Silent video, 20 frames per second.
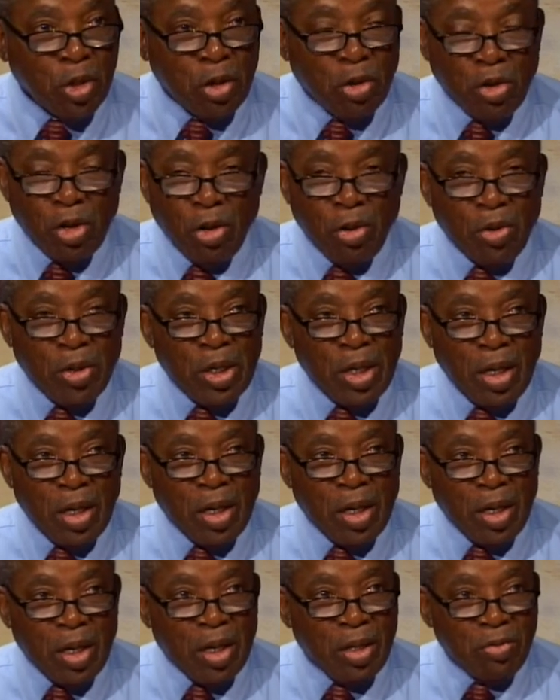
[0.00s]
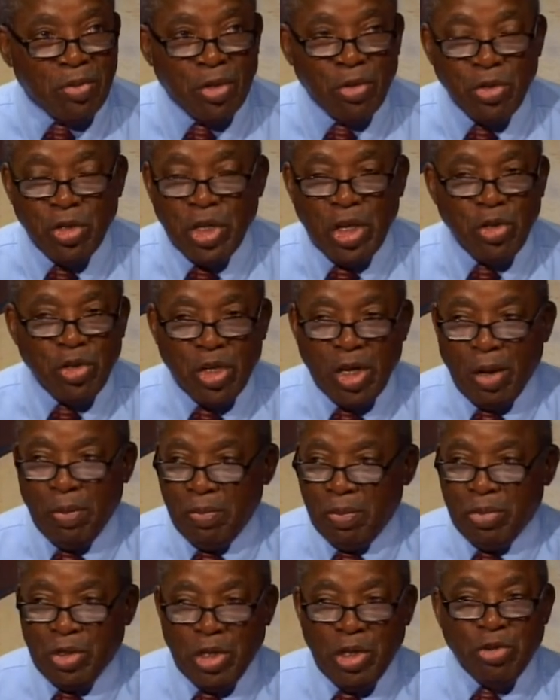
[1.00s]
So if you
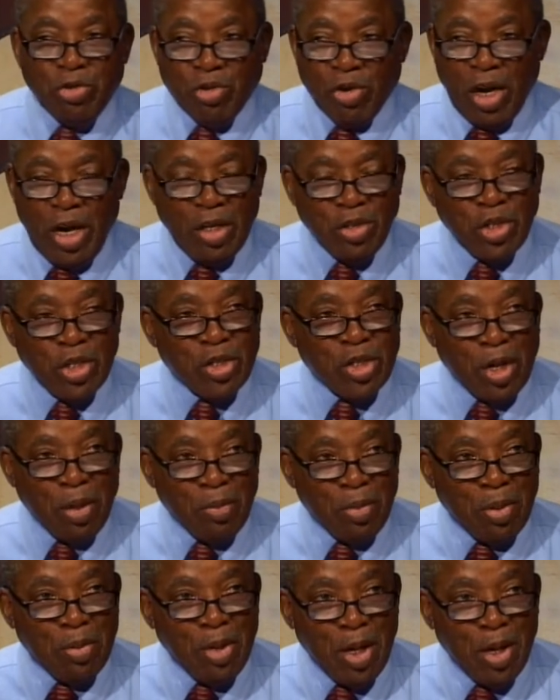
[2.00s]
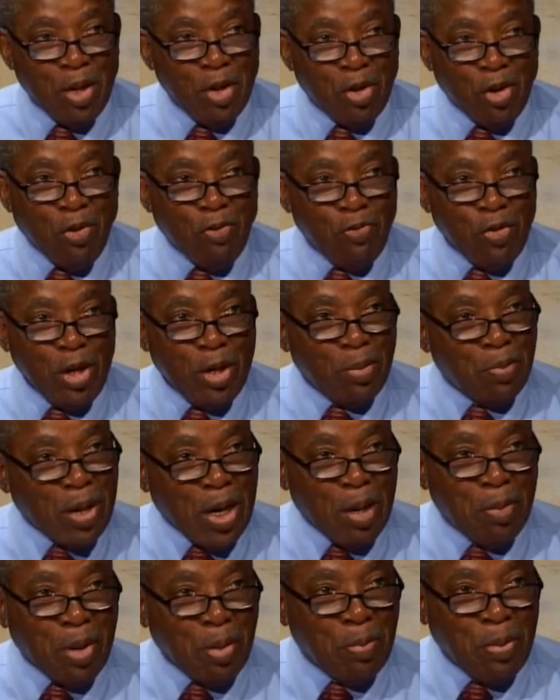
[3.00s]
see trash or something, don't feel
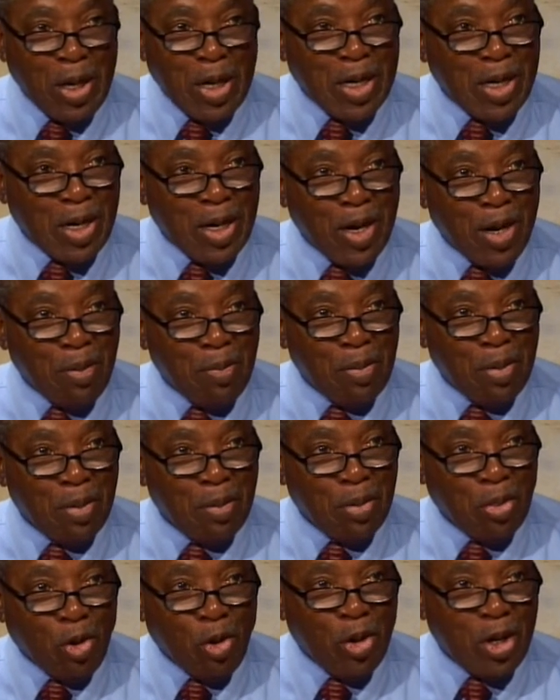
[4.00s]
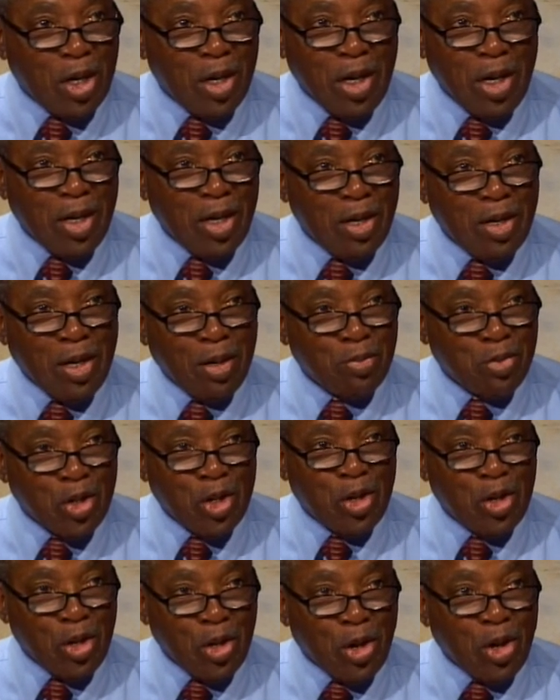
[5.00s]
bad about picking it up, throwing it in the
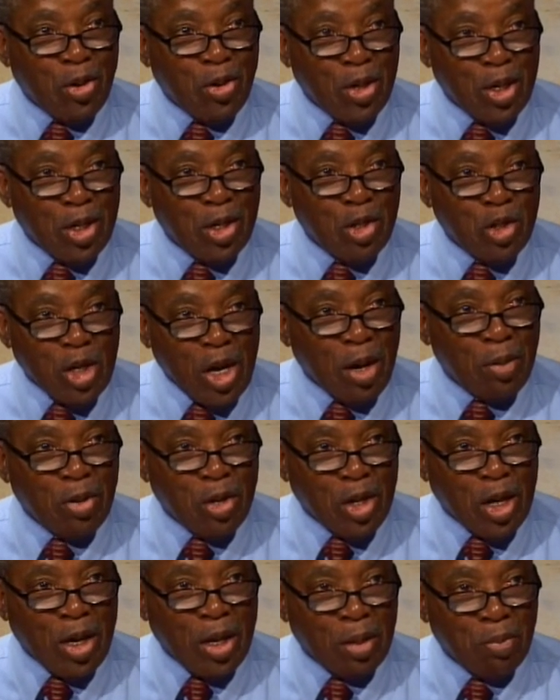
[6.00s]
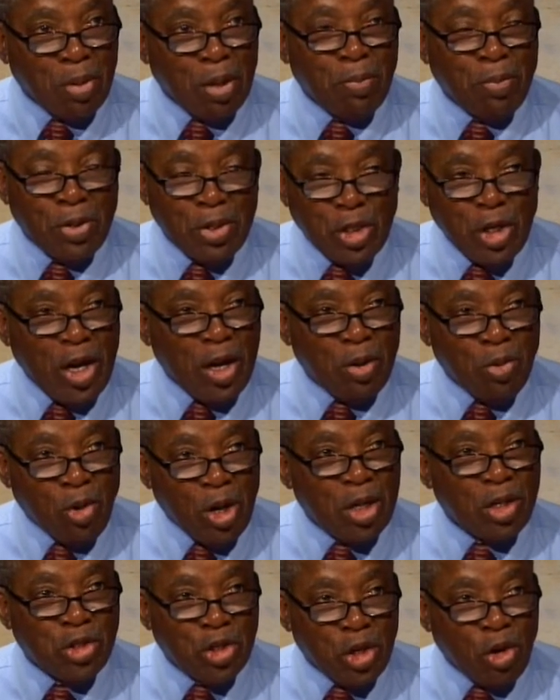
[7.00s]
dumpster, and this type of thing. But protect
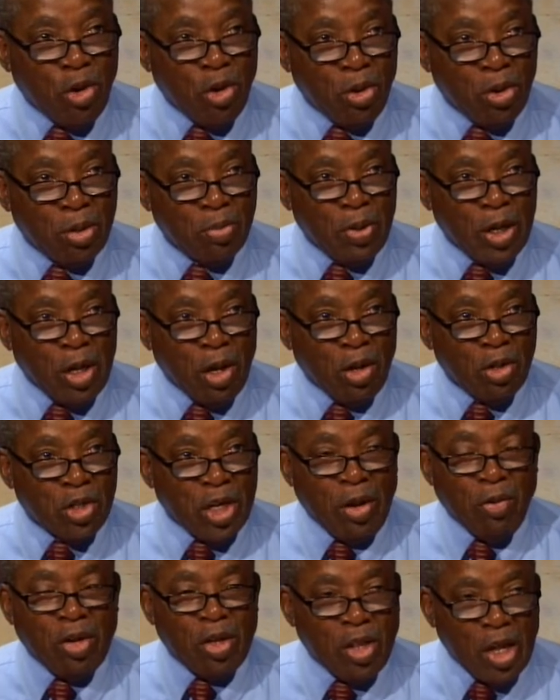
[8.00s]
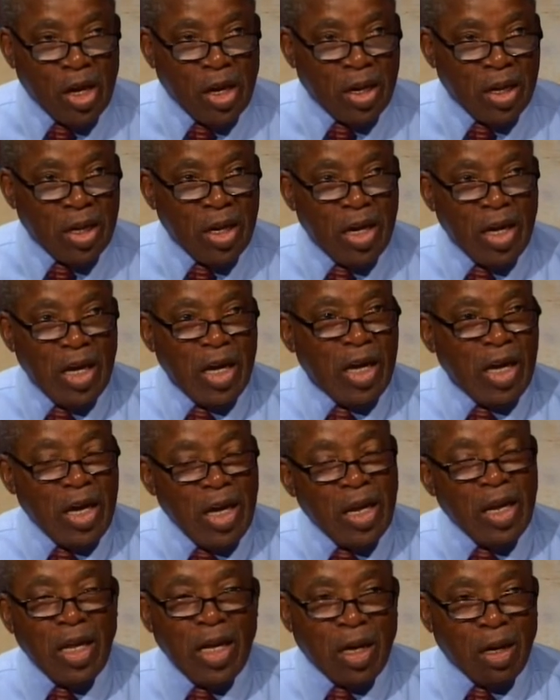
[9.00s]
what is yours, because everything
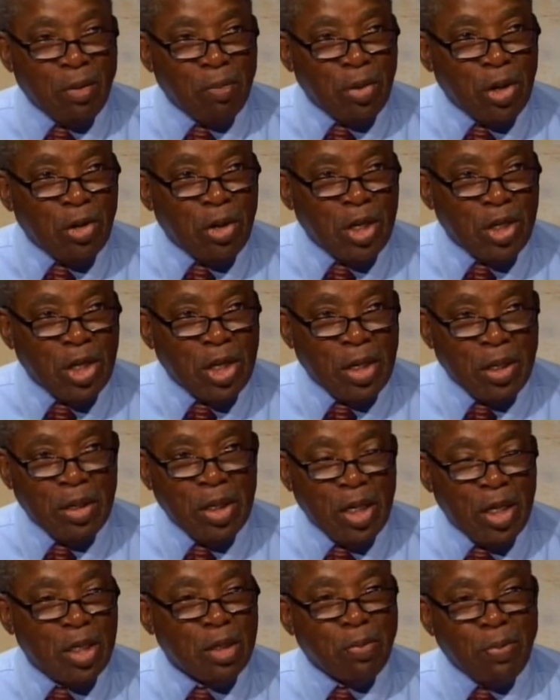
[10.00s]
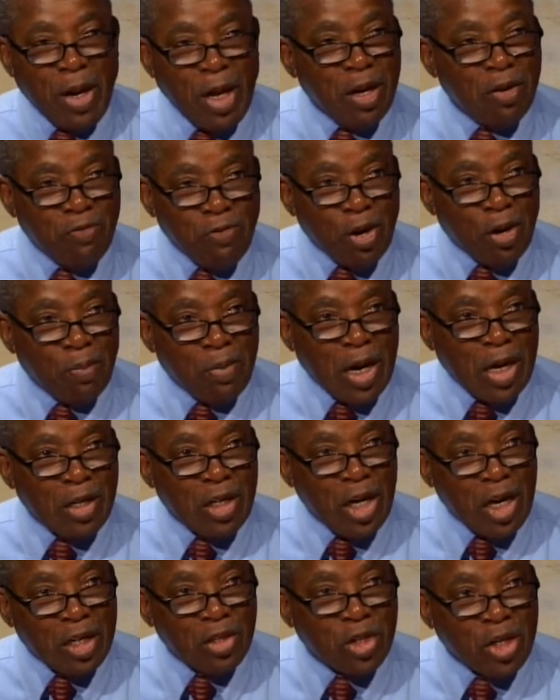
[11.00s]
in the community is paid for by
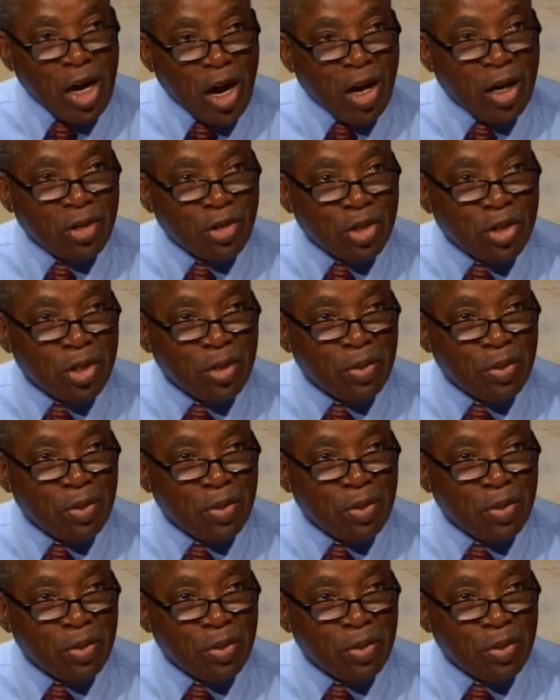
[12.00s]
tax dollars.